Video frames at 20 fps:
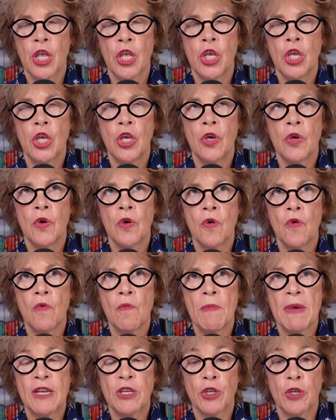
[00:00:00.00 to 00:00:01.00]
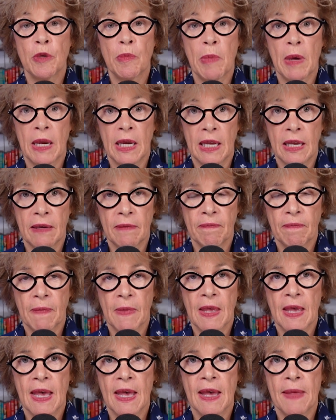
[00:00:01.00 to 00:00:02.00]
You mentioned money,
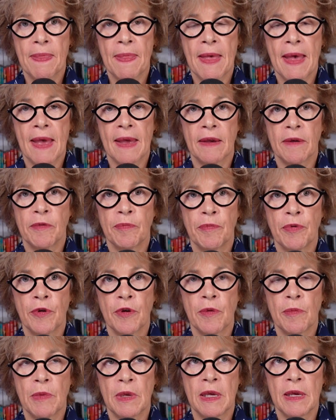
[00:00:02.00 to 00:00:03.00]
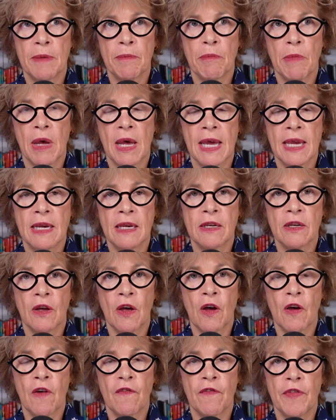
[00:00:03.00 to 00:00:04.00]
and that put me in mind
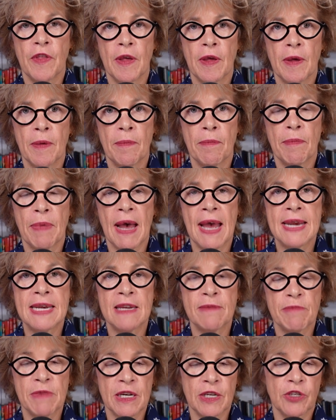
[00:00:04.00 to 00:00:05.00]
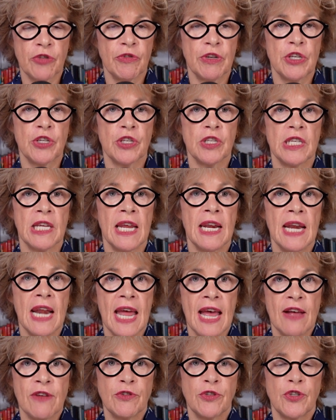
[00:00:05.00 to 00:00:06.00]
of the Biden administration's
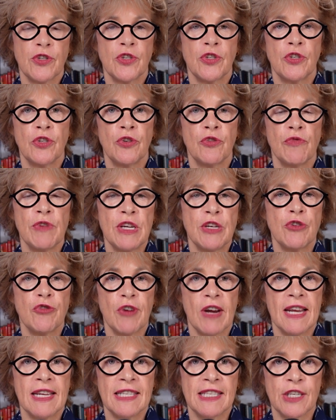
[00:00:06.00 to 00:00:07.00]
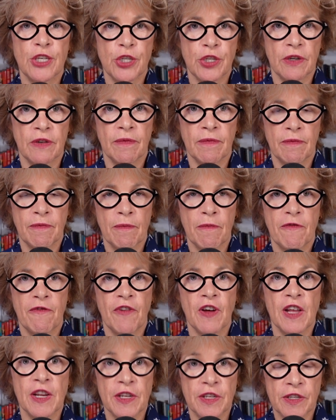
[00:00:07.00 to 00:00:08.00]
announced green transition
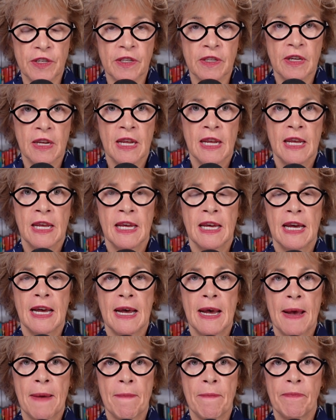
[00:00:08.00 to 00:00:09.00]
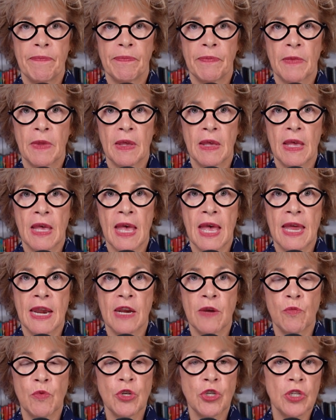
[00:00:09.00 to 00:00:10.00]
funds. Um
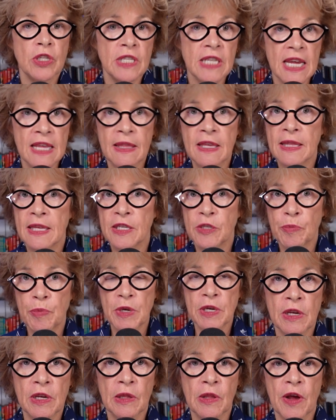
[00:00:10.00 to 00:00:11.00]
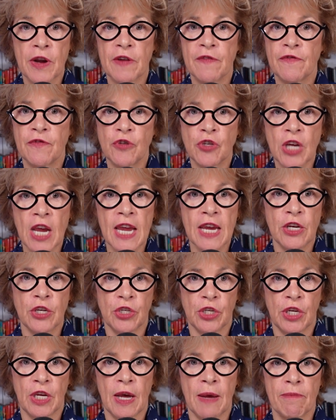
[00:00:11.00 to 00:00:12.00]
And we should say that there's a lot of
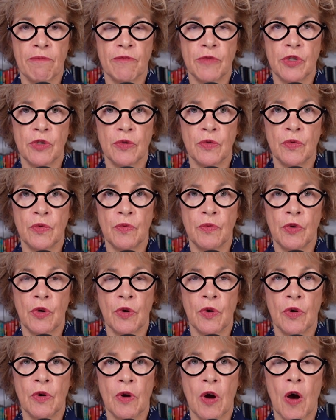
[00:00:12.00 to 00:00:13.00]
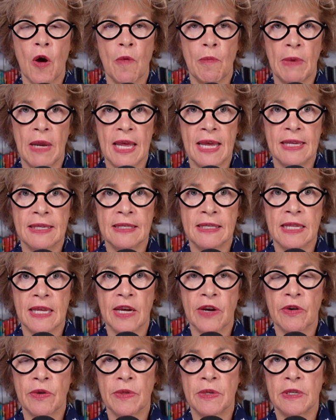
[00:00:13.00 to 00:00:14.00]
change come to your homelands
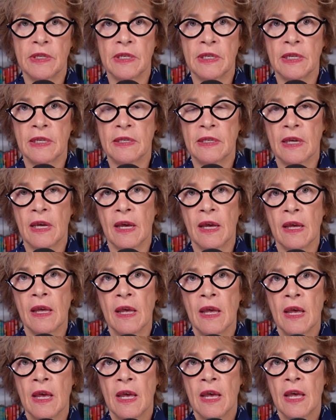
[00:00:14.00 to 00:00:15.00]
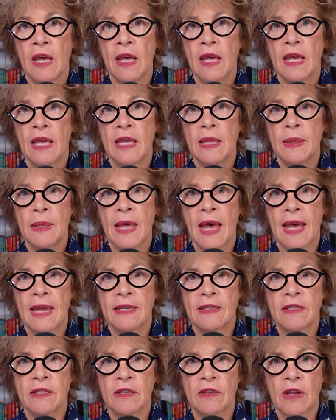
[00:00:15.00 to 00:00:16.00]
there at the Diné, in
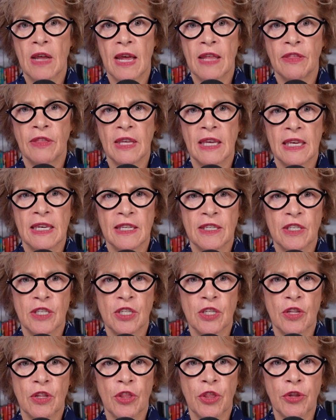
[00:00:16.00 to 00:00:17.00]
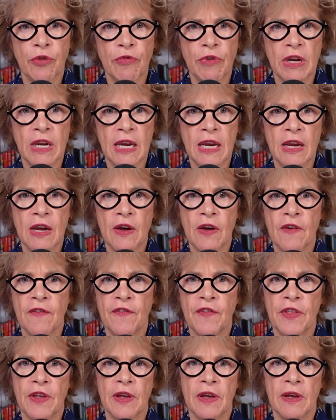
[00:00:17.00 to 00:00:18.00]
that I think it's three
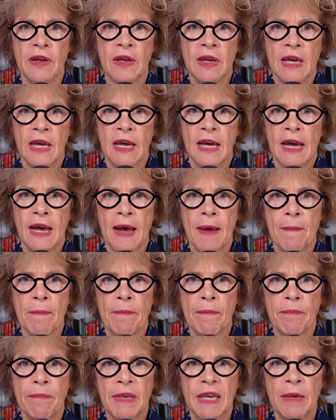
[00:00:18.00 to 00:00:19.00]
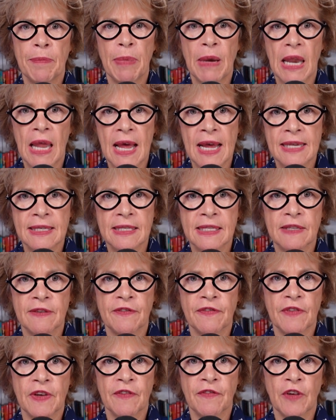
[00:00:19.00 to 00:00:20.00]
of the um, big plants
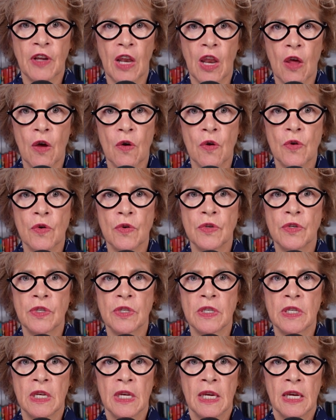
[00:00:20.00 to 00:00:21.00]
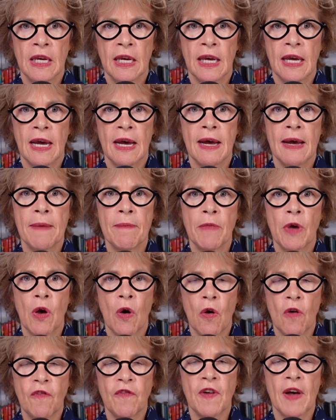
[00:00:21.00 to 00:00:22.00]
have, have closed. Um,
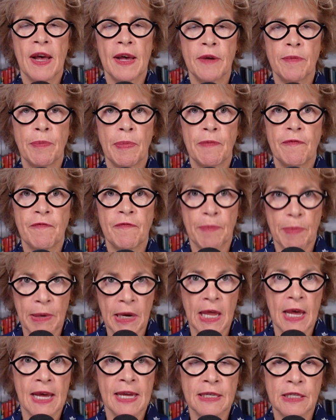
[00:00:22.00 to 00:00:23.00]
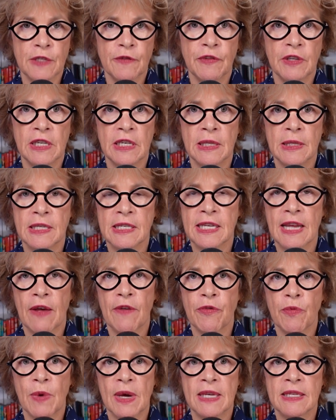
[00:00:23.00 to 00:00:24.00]
coal-fired plants feeding the
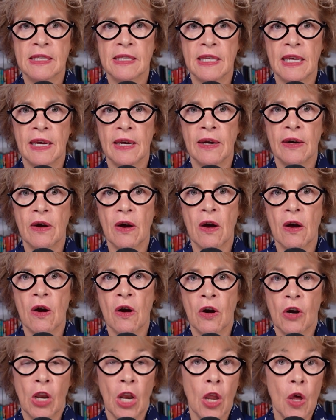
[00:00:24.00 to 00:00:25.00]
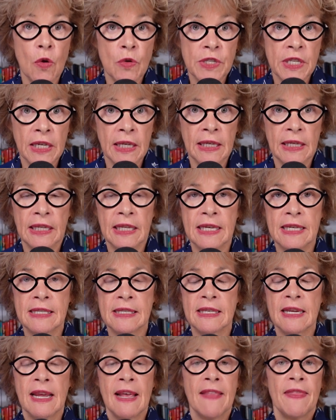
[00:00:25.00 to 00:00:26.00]
Southwest there are, are closing, at
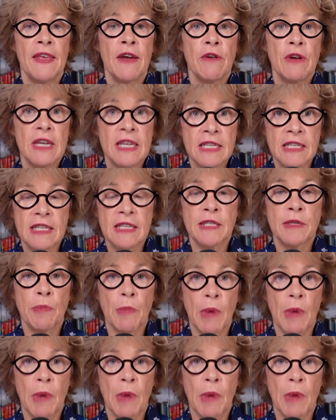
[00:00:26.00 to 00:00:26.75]
least. There is this